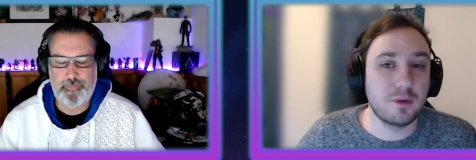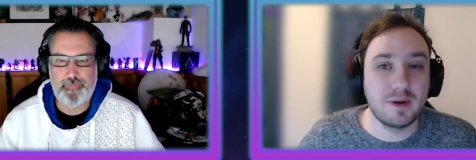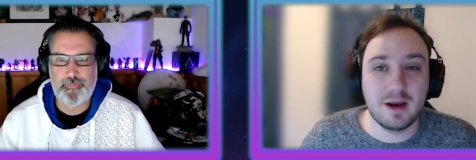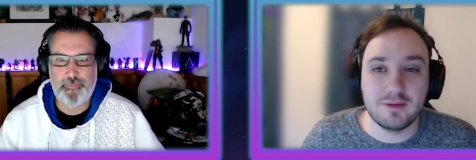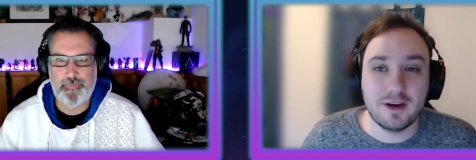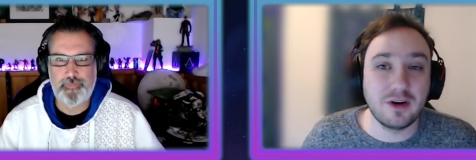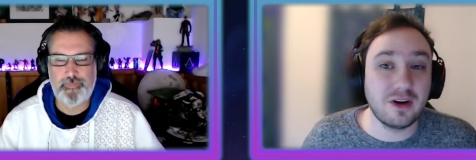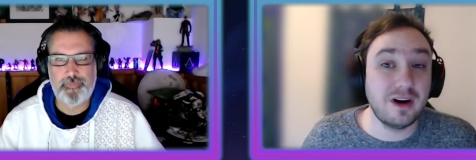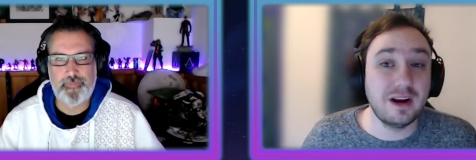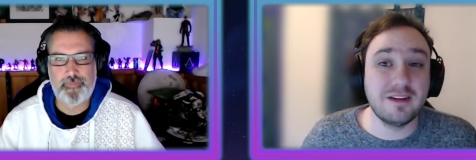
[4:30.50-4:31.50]
Speaker 1: around
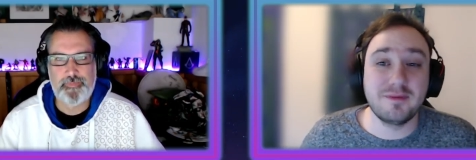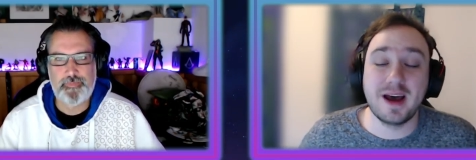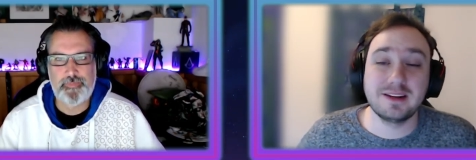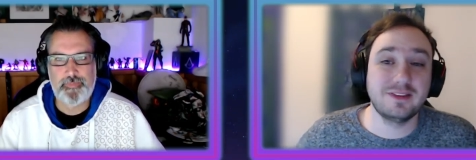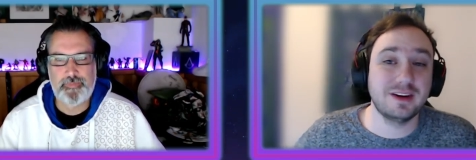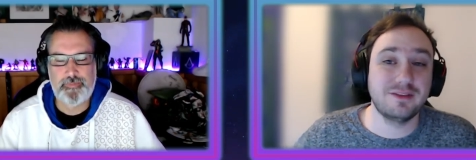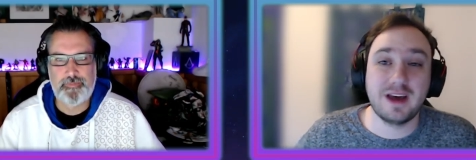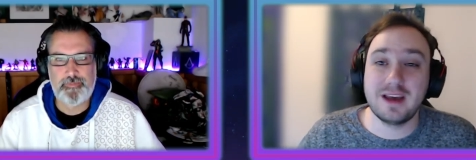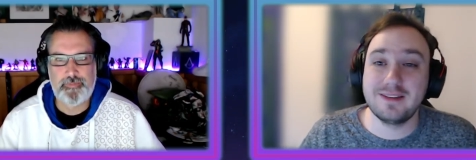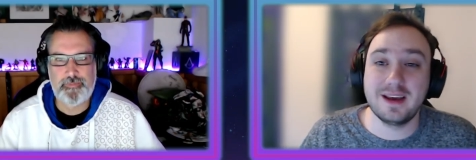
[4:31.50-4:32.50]
Veilguard, if Mass Effect Five
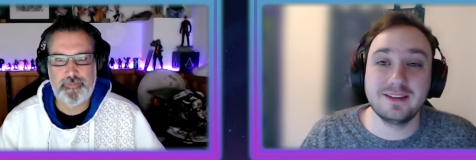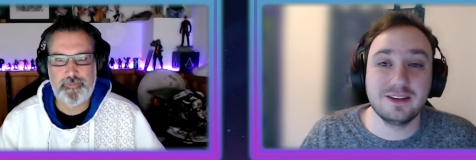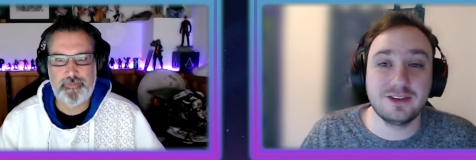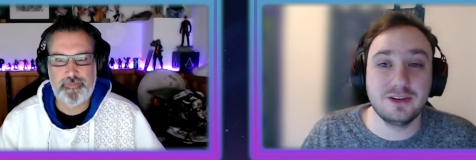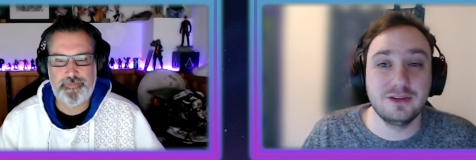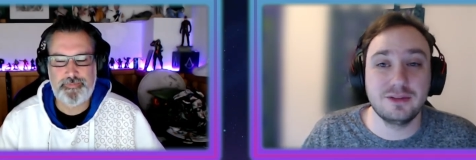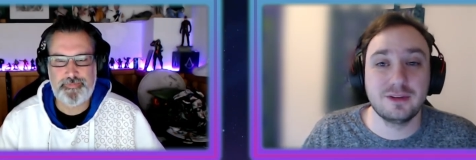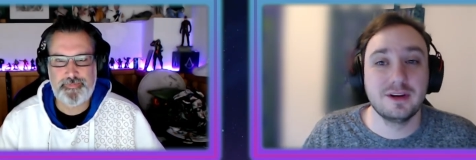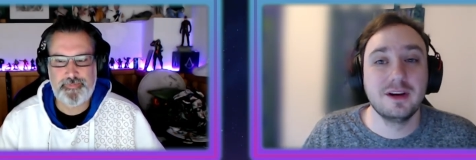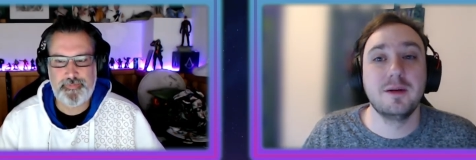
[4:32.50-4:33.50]
has issues,
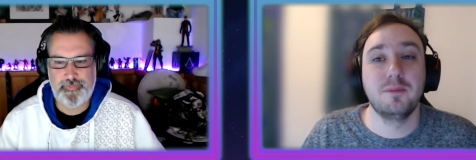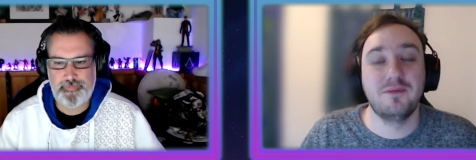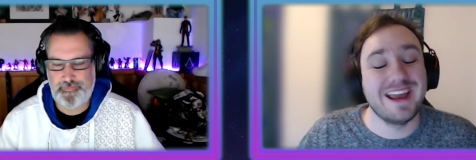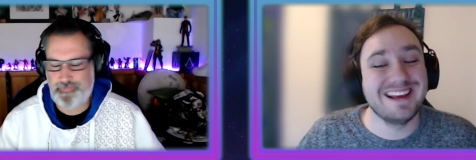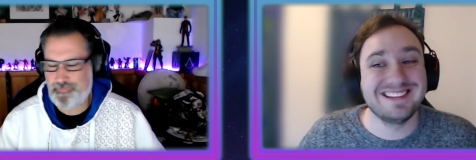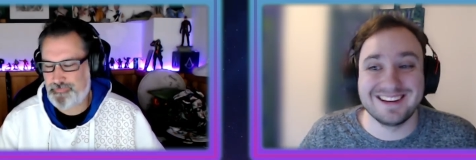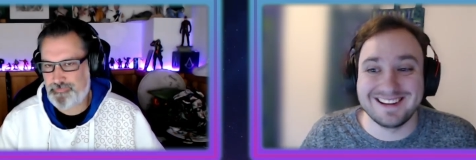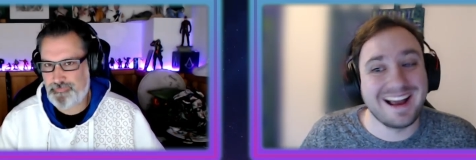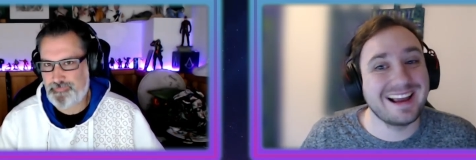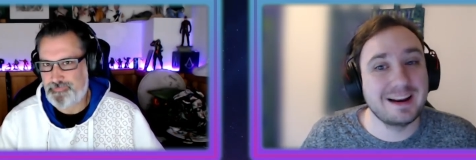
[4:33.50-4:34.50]
fans are
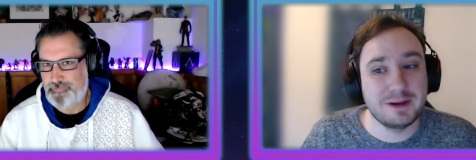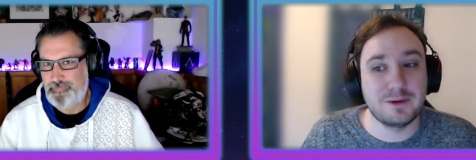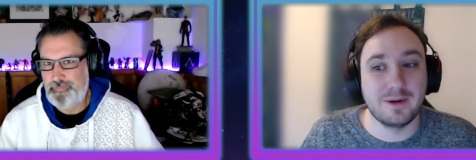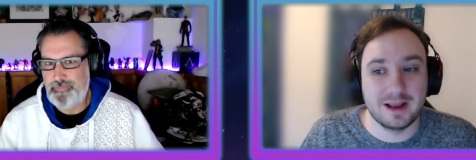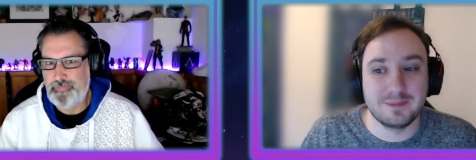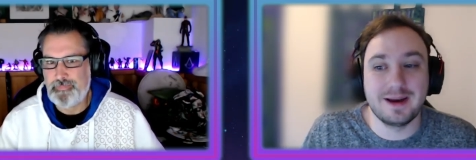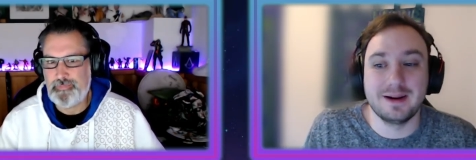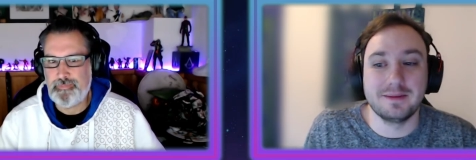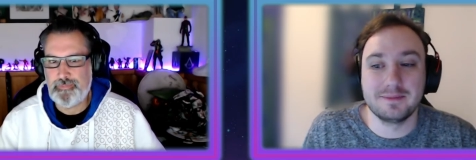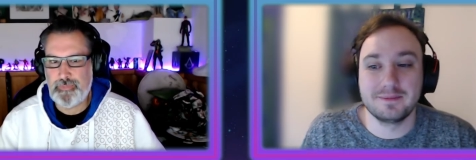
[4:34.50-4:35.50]
not going to be quiet about it.
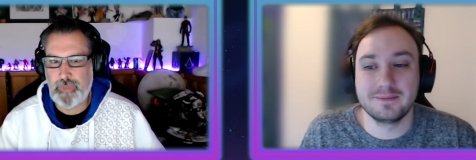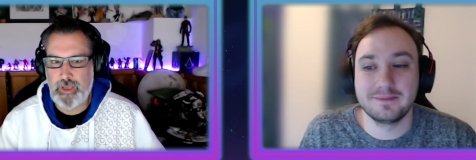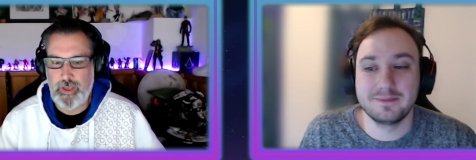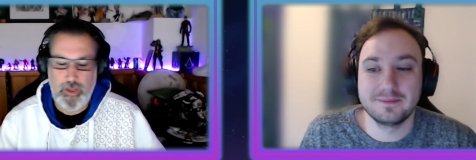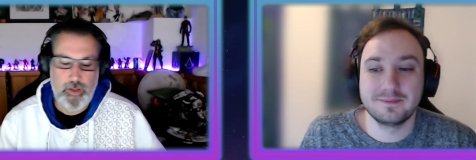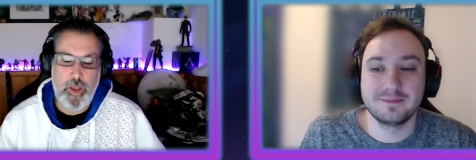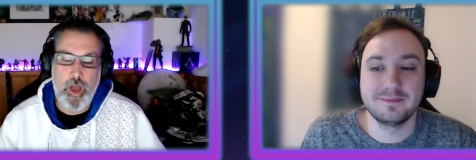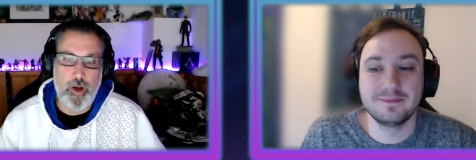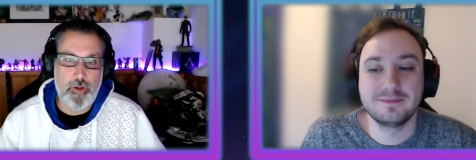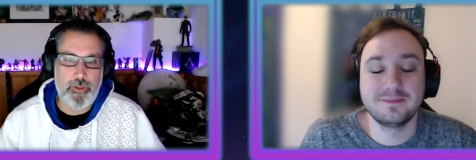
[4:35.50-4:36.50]

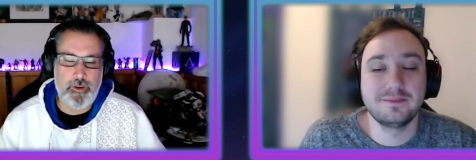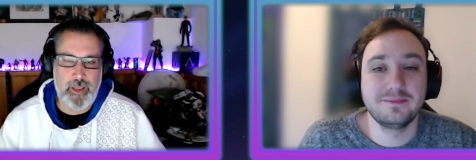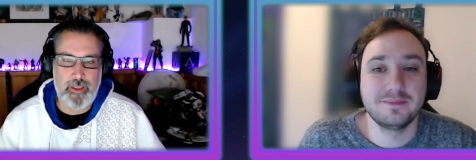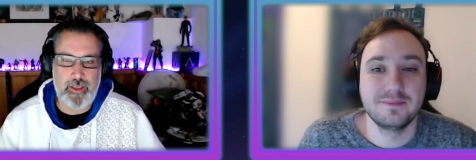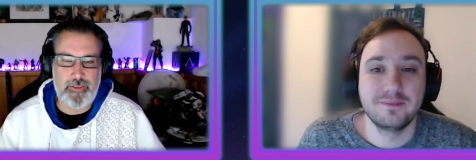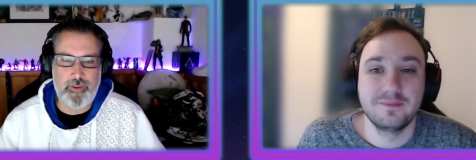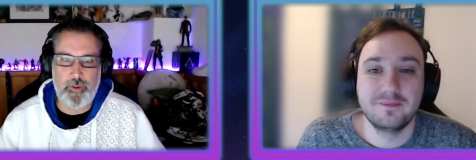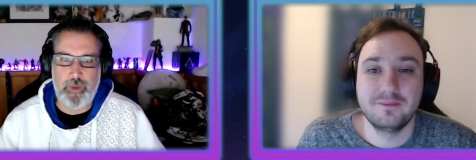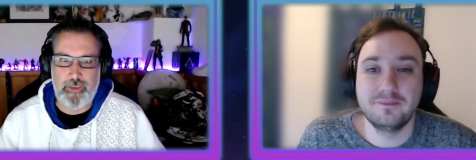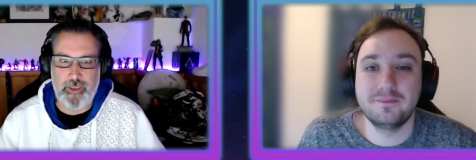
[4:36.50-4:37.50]
Speaker 2: No, right? It's so
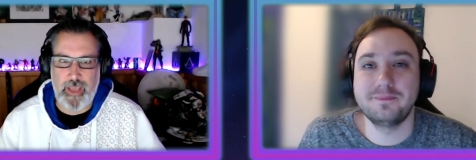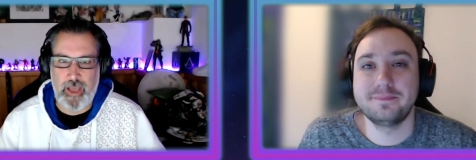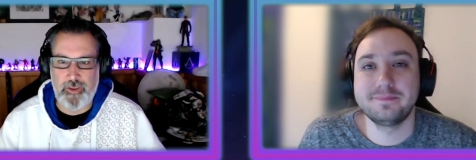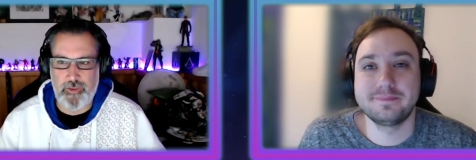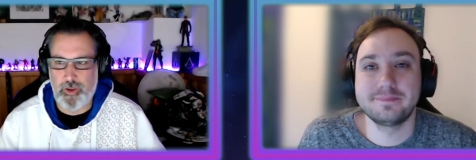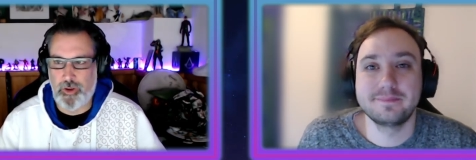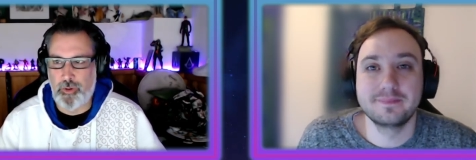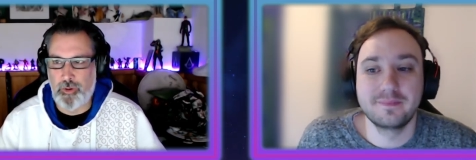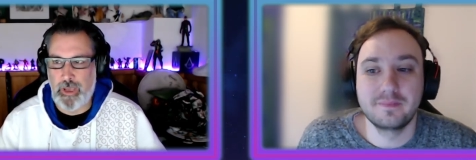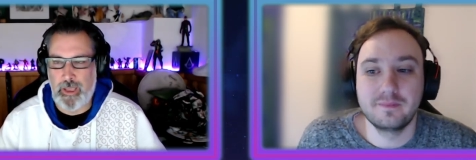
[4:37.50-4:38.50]
easy now to just
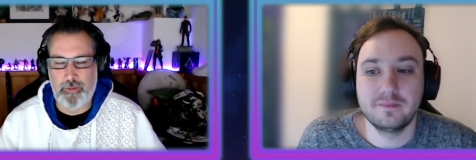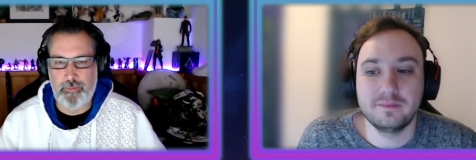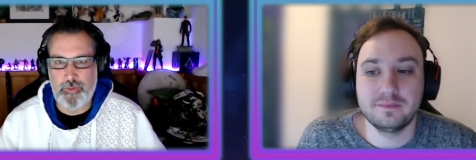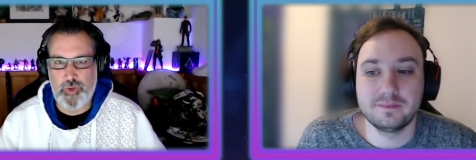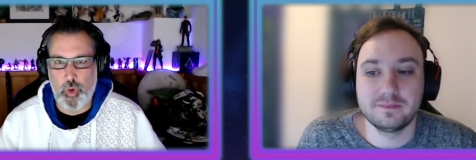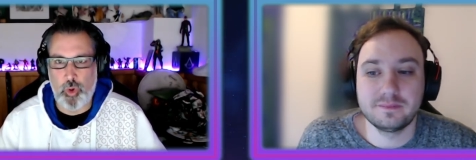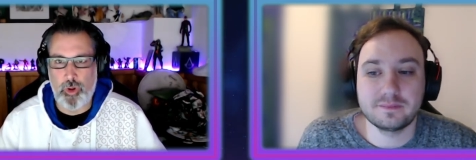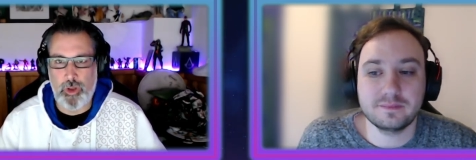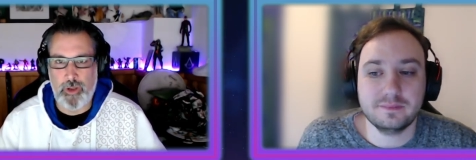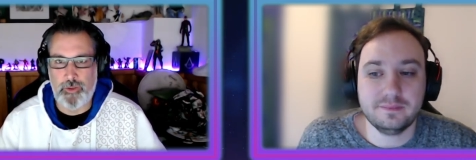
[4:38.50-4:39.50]
go and troll
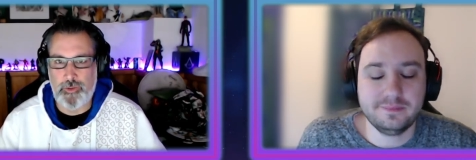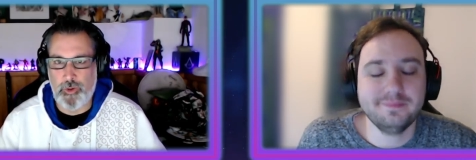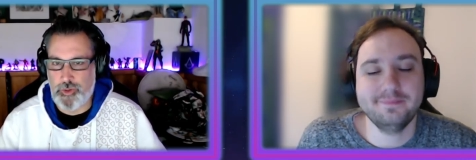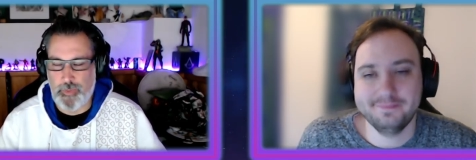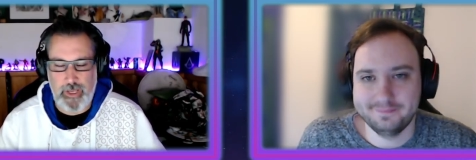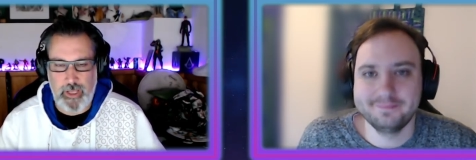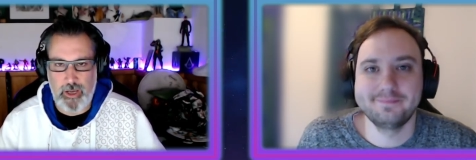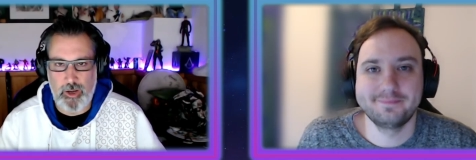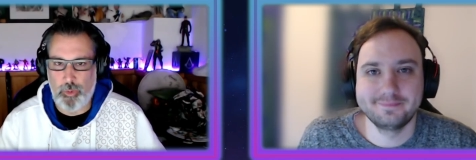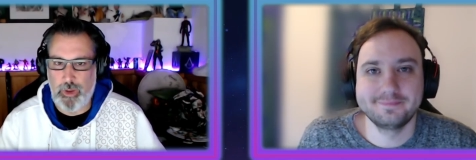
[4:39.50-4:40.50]
on social media
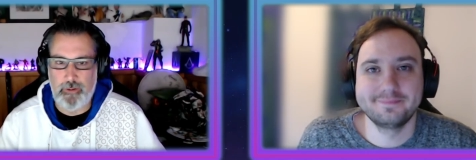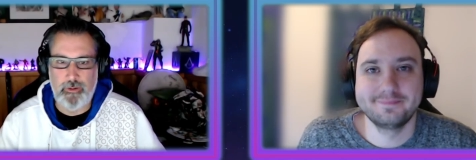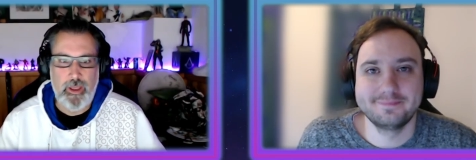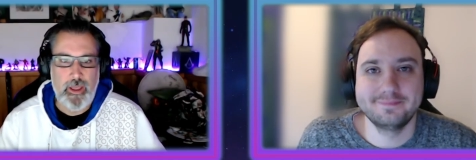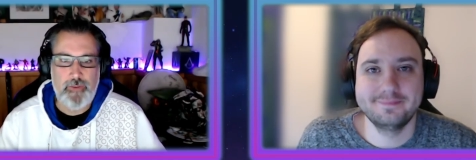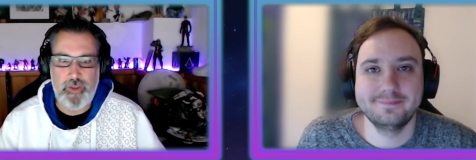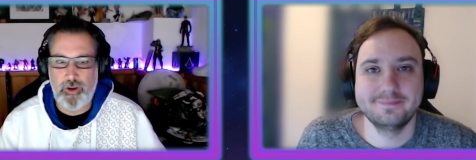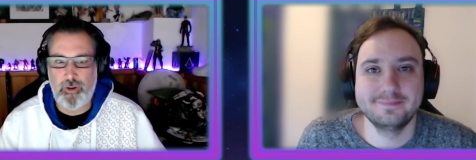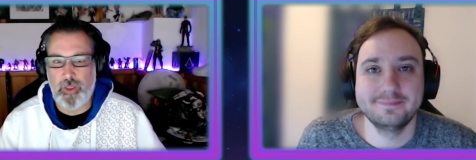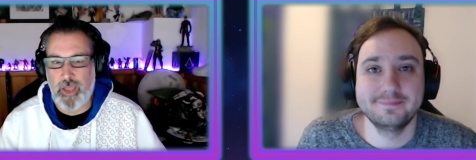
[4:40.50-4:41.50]
or whatever you
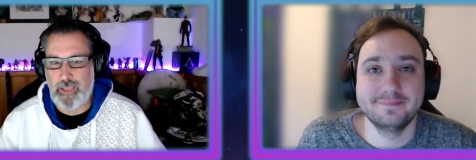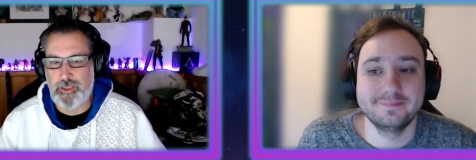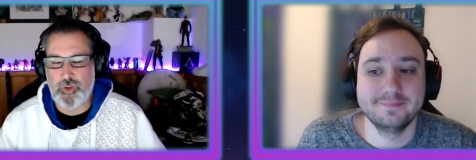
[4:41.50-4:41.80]
don't like the